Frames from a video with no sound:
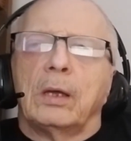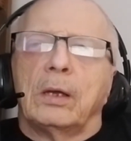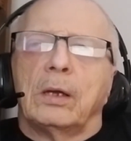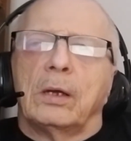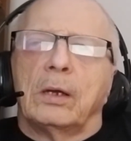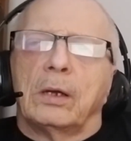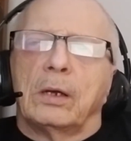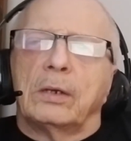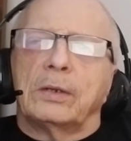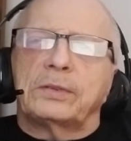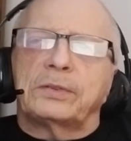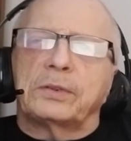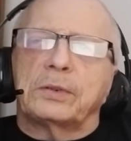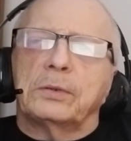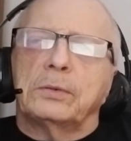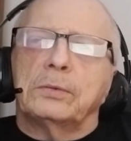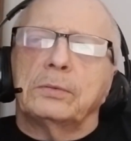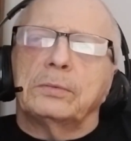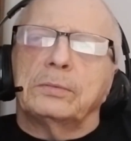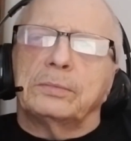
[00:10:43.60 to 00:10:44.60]

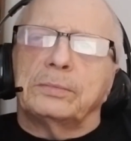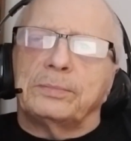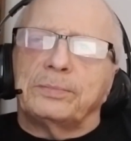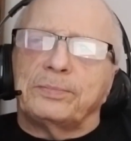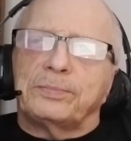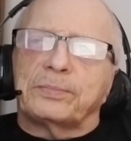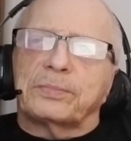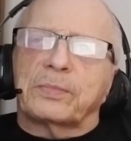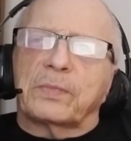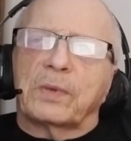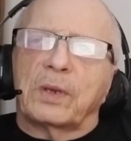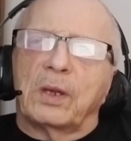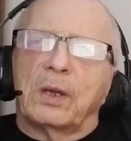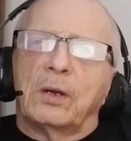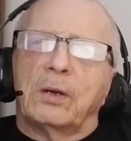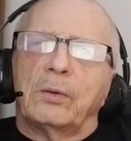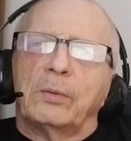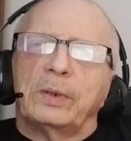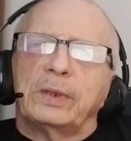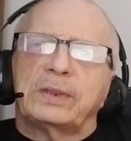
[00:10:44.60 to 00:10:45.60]
Also,
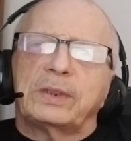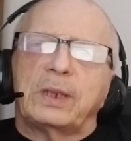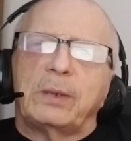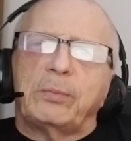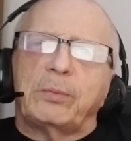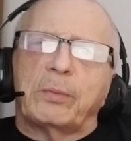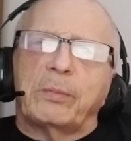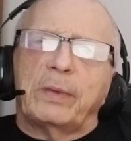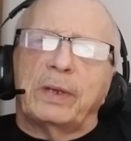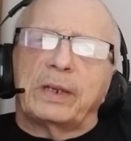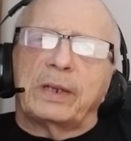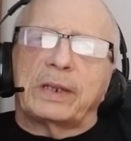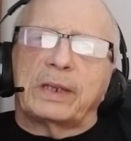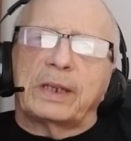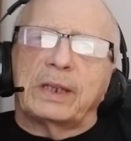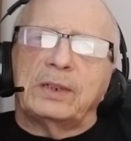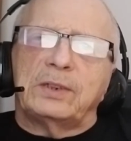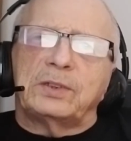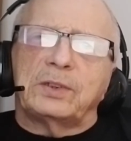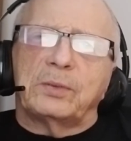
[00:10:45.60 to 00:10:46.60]
always keep your
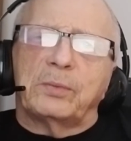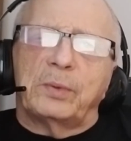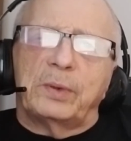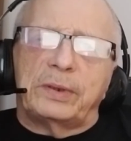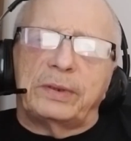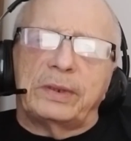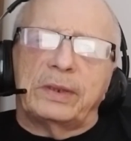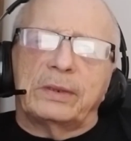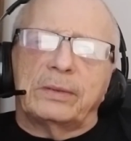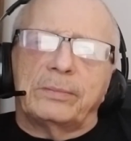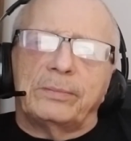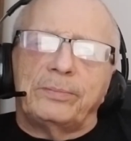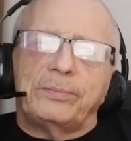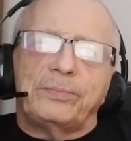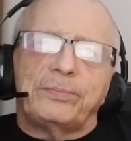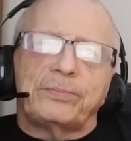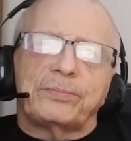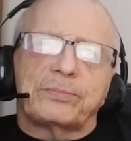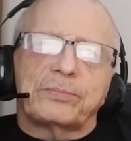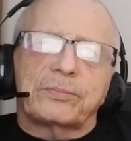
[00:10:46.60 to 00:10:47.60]
medication with you.
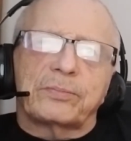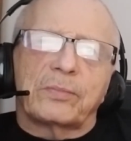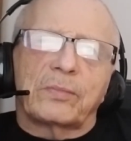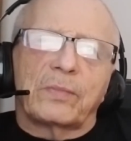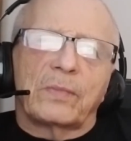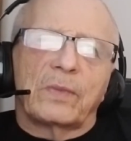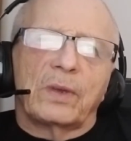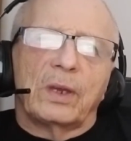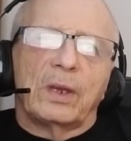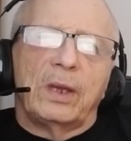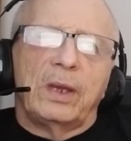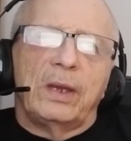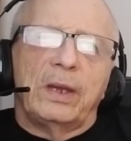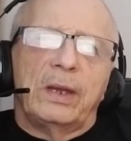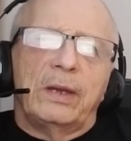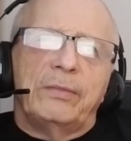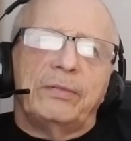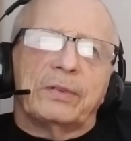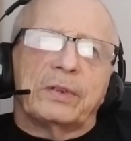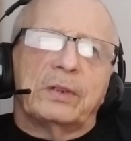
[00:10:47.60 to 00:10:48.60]

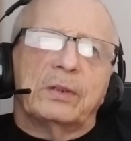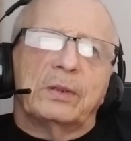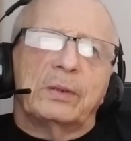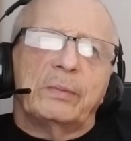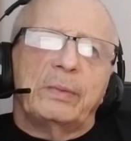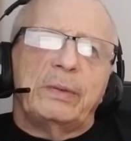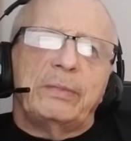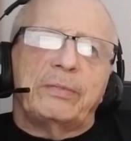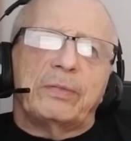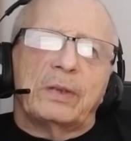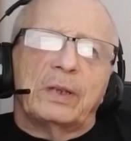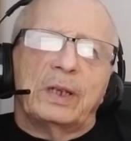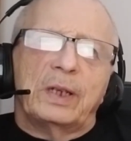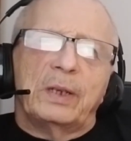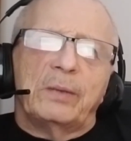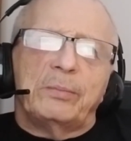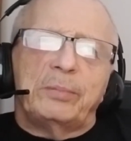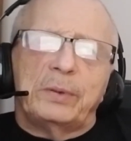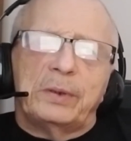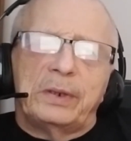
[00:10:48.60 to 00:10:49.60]
If you're going to be
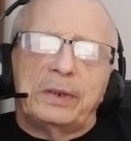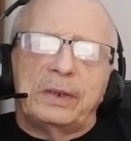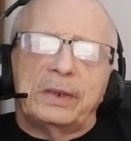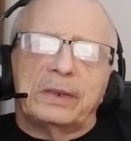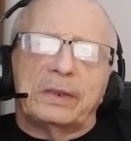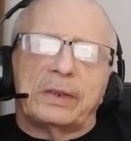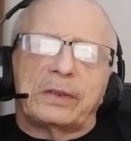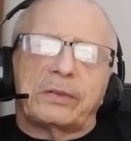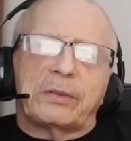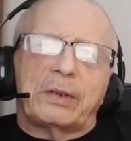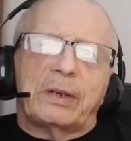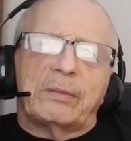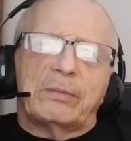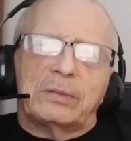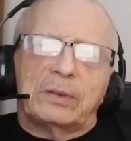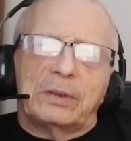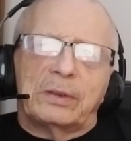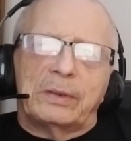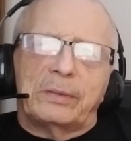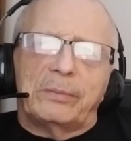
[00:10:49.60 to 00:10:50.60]
flying, put it in the
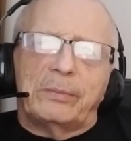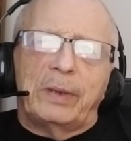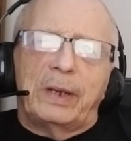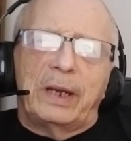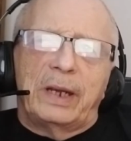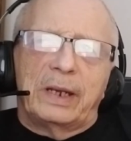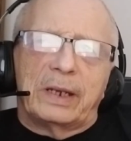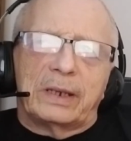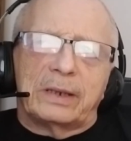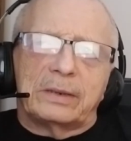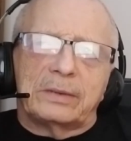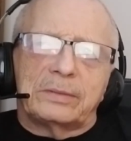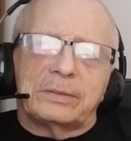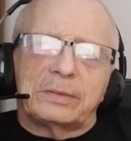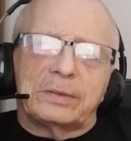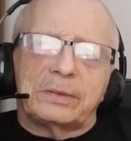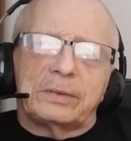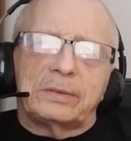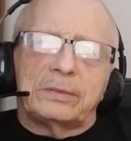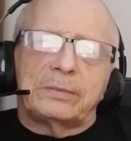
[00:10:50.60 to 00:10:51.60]
travel-on bag,
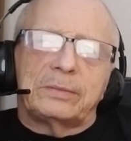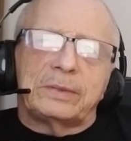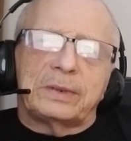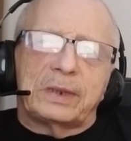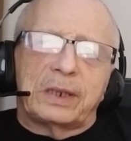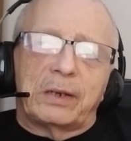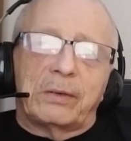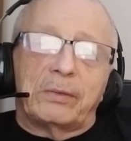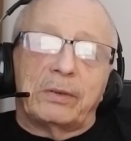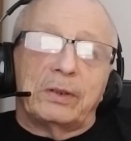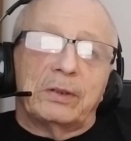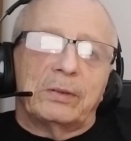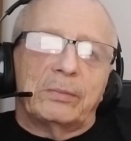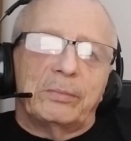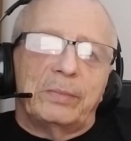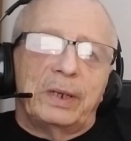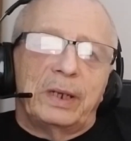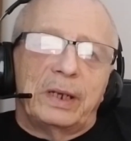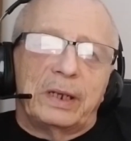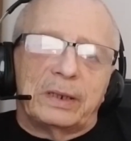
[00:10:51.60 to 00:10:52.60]
carry-on
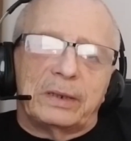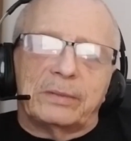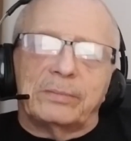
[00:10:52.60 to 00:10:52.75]
bag.